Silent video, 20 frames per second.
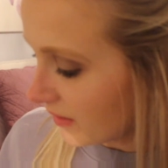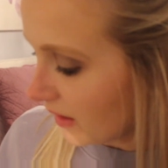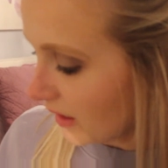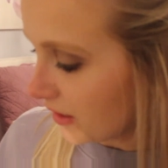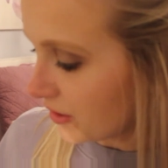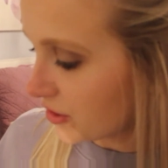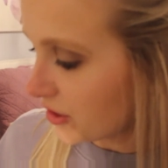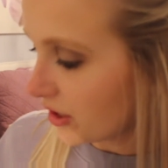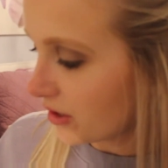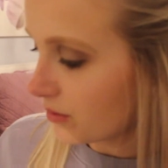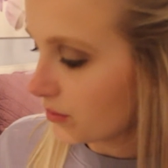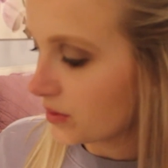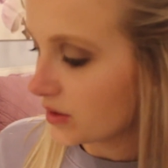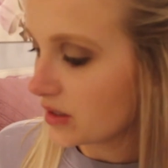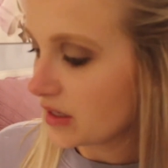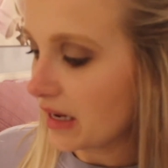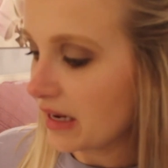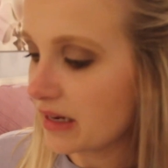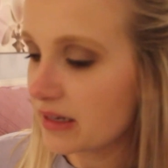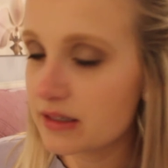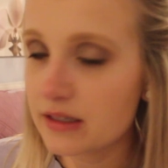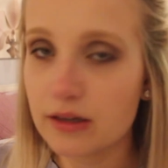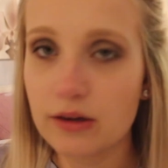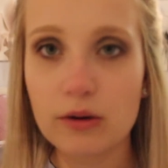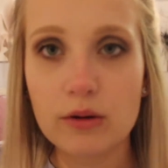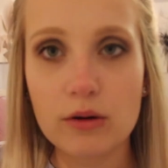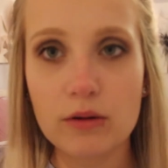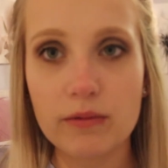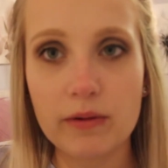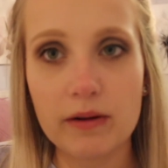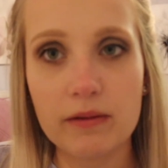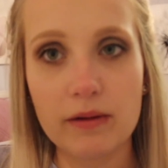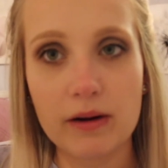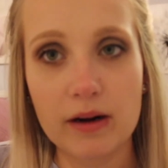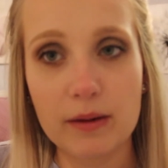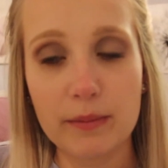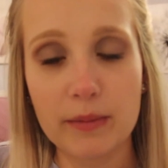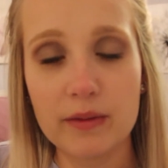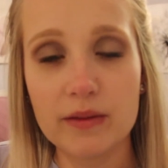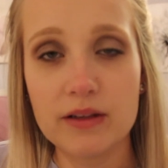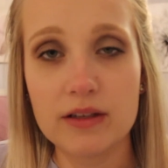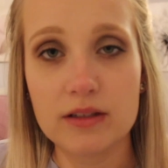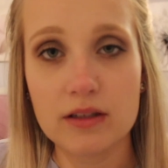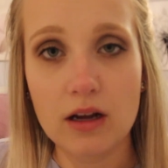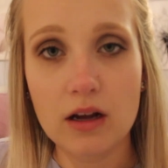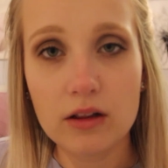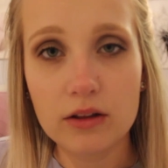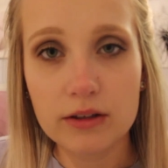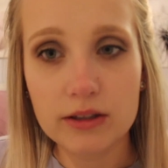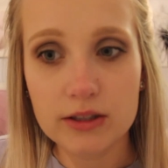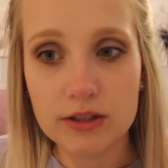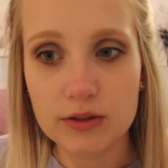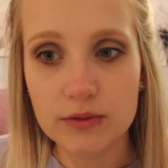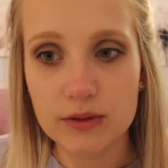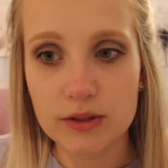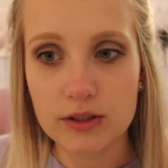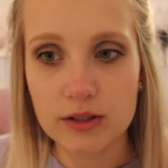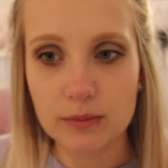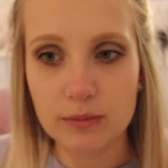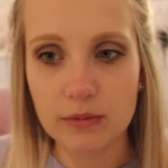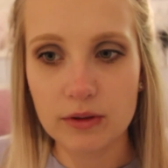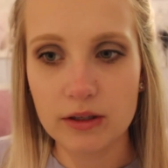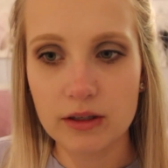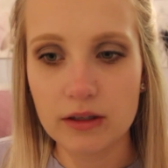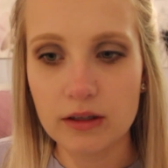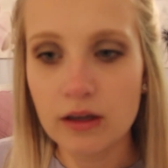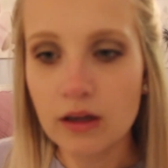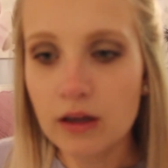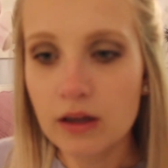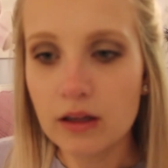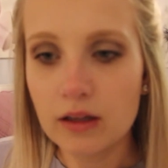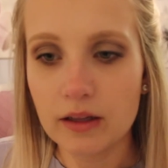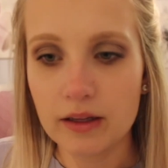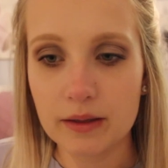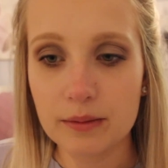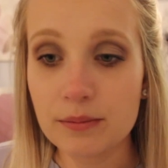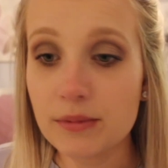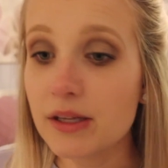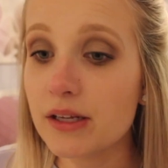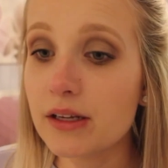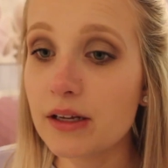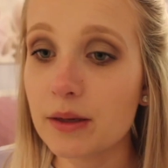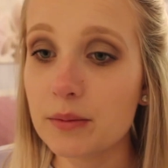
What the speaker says: the eyeshadow was nice. I don't know if I'd recommend these colors for someone like me.